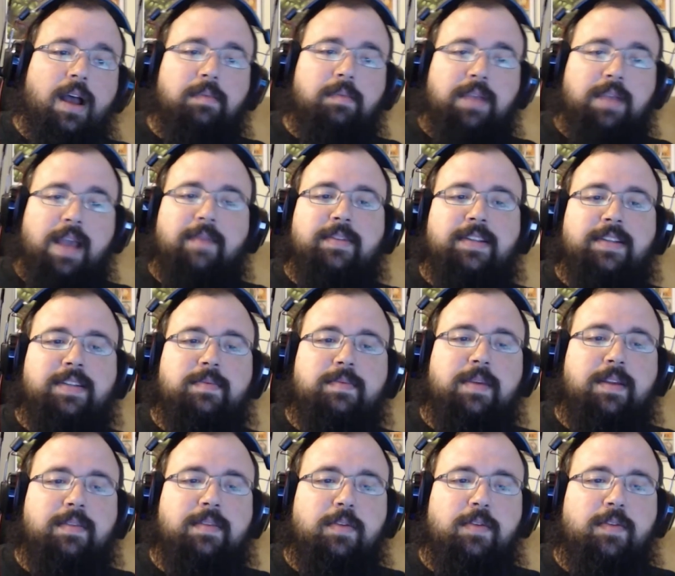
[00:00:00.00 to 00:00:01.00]
Kevin
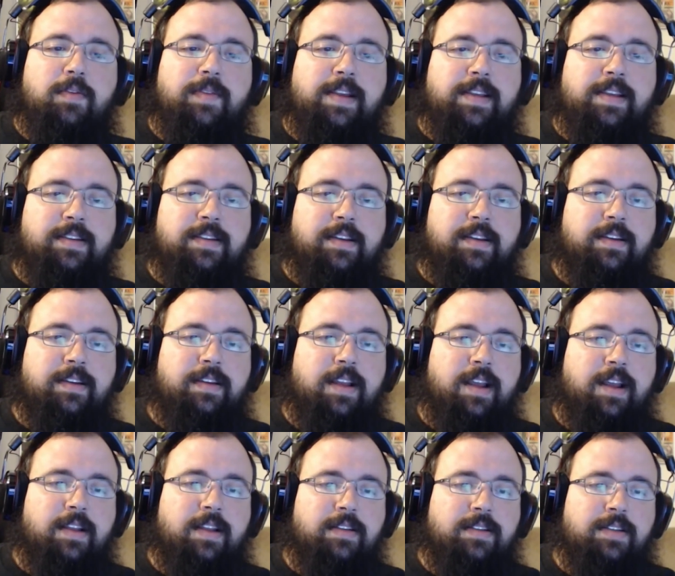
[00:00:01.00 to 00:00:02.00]
Smith movies
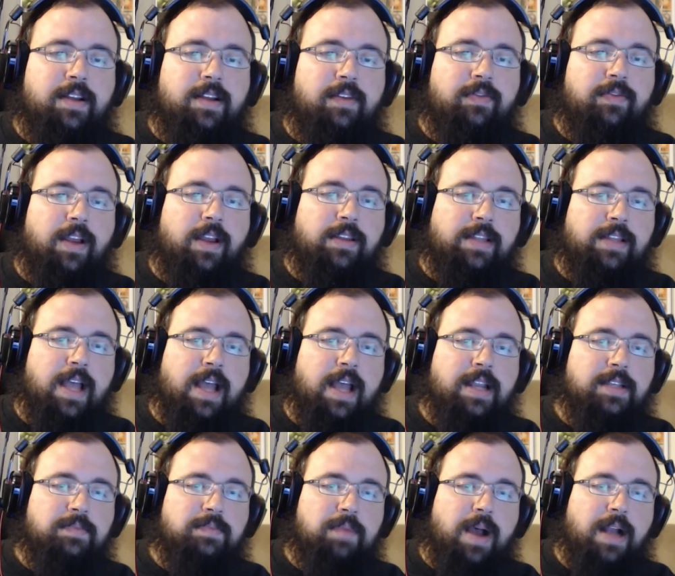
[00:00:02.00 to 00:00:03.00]
and stuff like that,
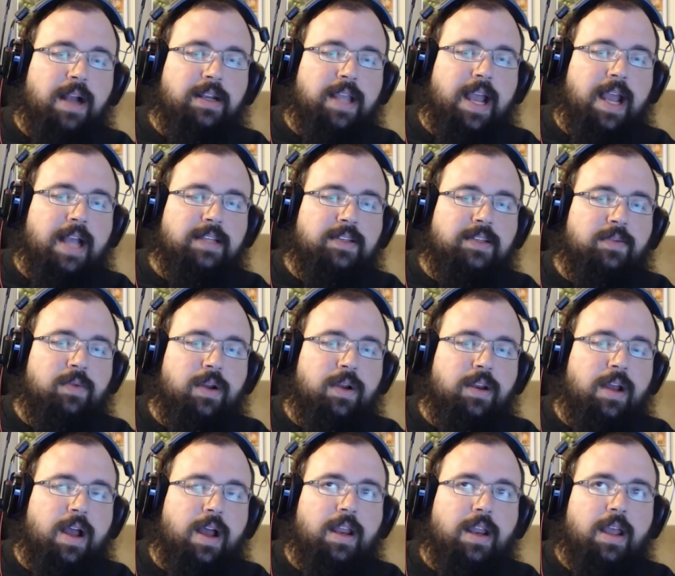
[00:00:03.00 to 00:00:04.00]
his podcasts and
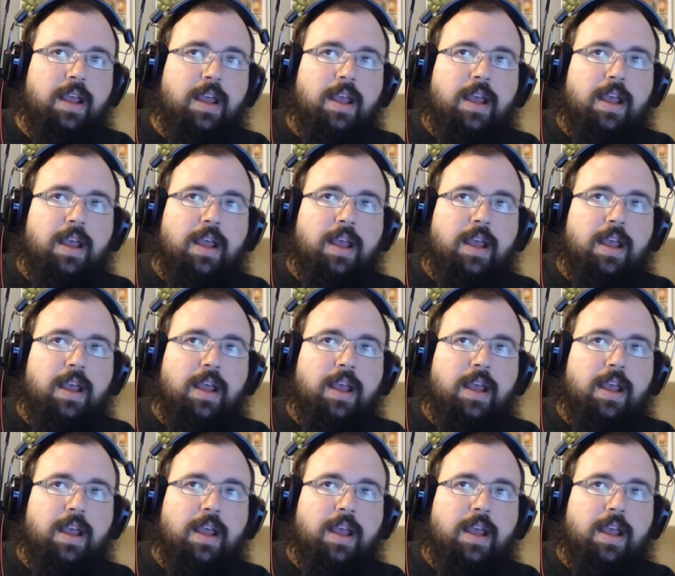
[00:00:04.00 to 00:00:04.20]
whatnot.